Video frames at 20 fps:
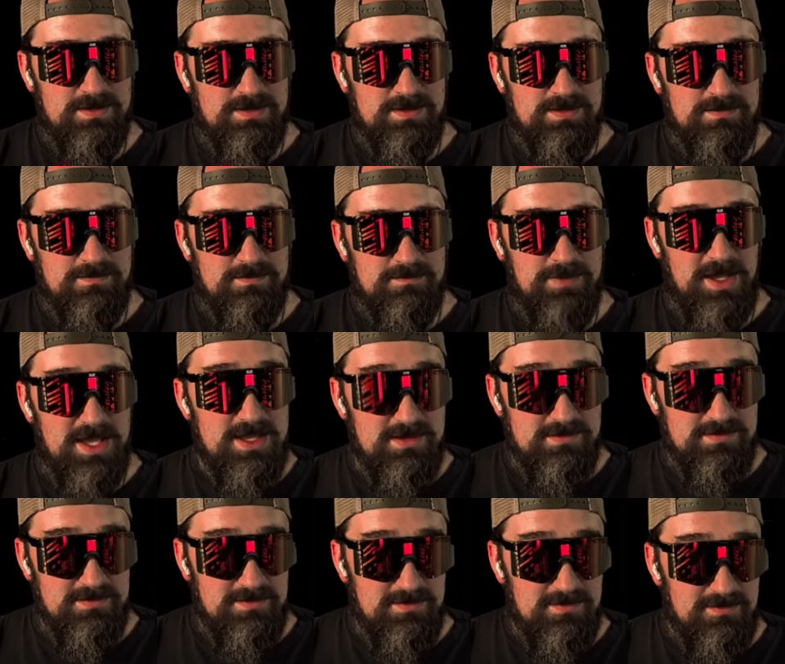But
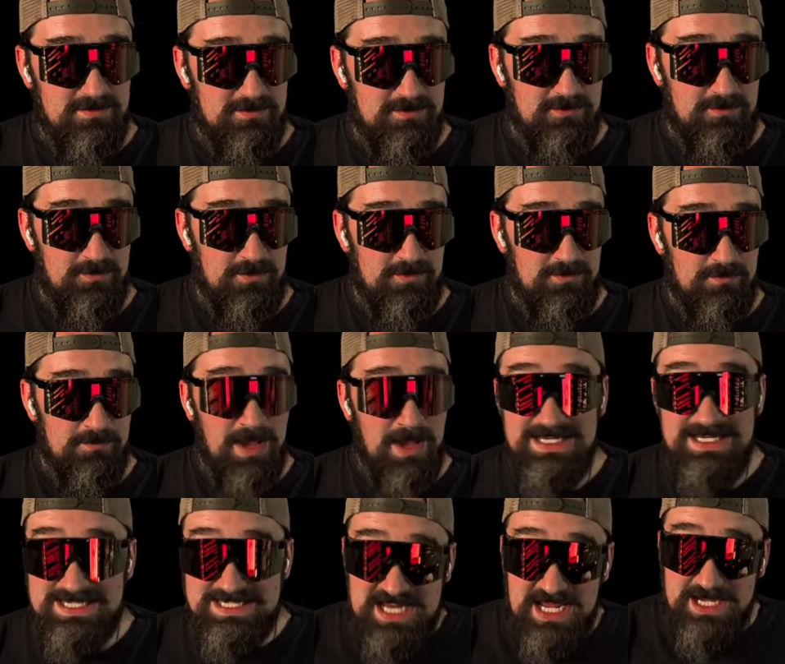my
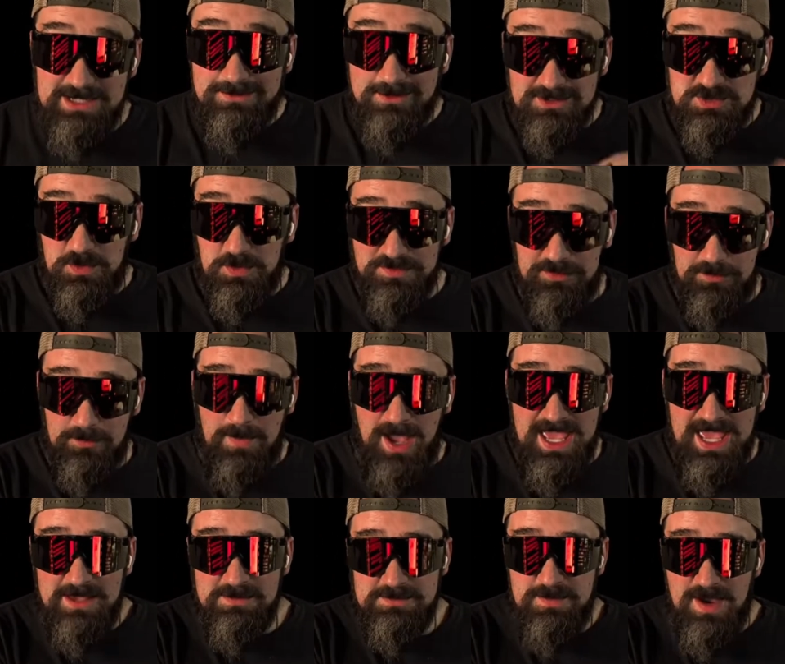standards
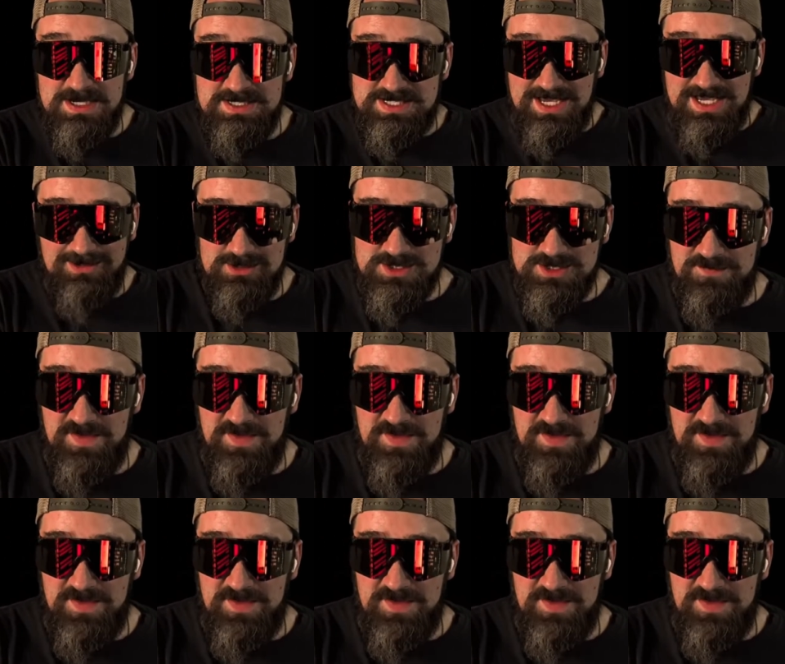of